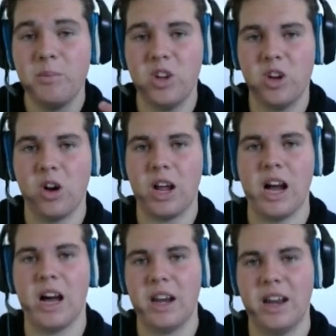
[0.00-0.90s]
got
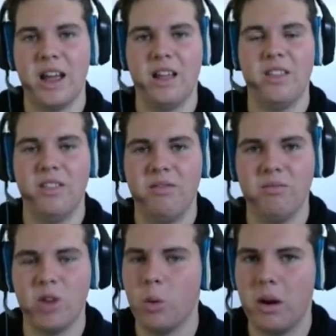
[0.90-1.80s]
cut and
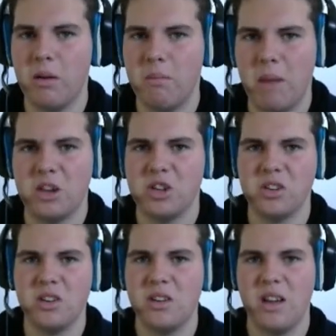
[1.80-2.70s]
no one mentioned
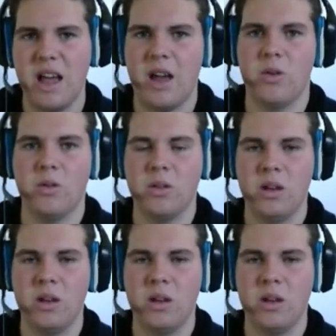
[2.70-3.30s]
it at all.